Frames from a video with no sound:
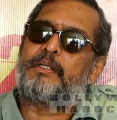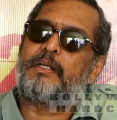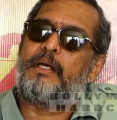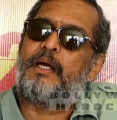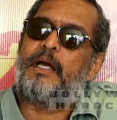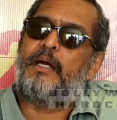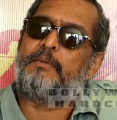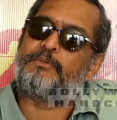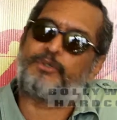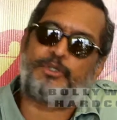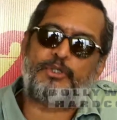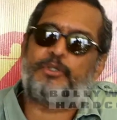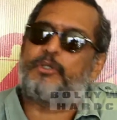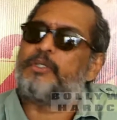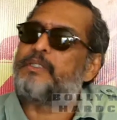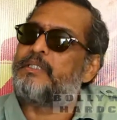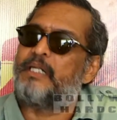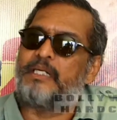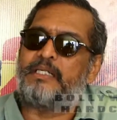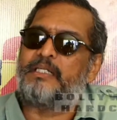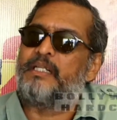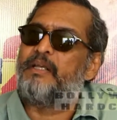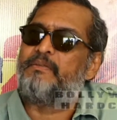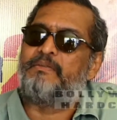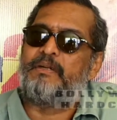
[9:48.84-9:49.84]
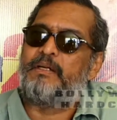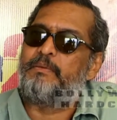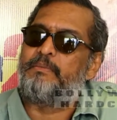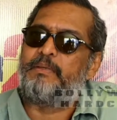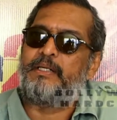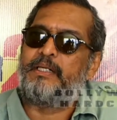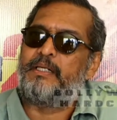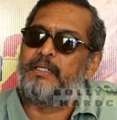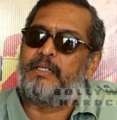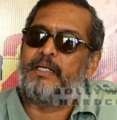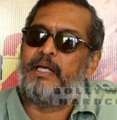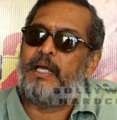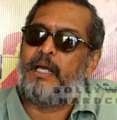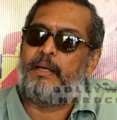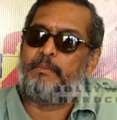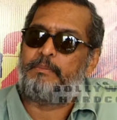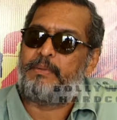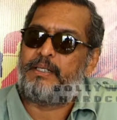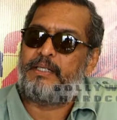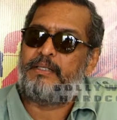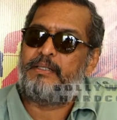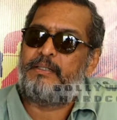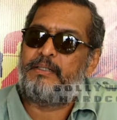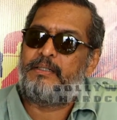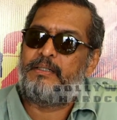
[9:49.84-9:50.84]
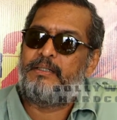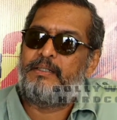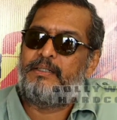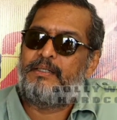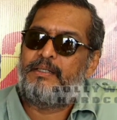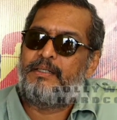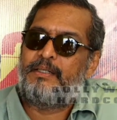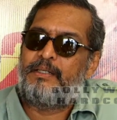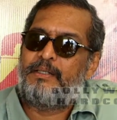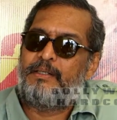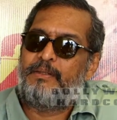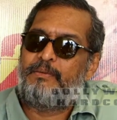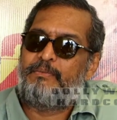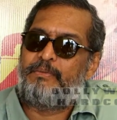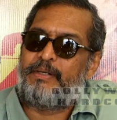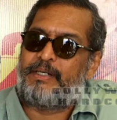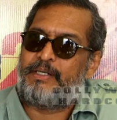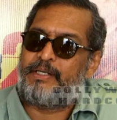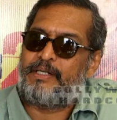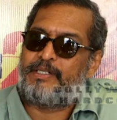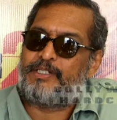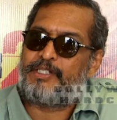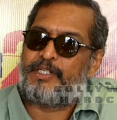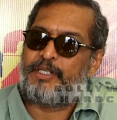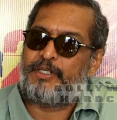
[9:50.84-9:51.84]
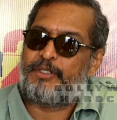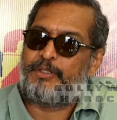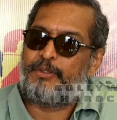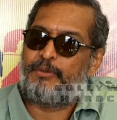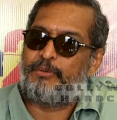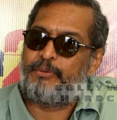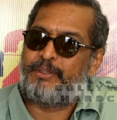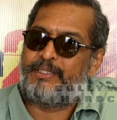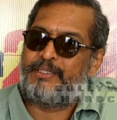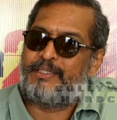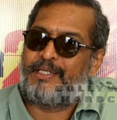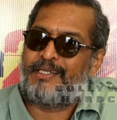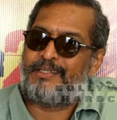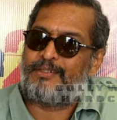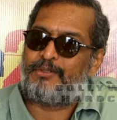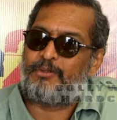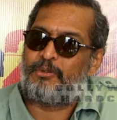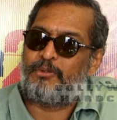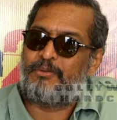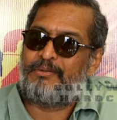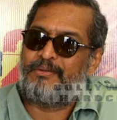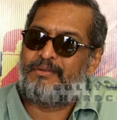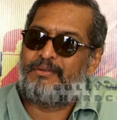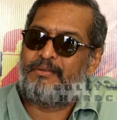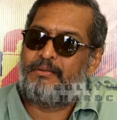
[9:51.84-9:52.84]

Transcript: I'm sure that they will be happy witnessing you in that role.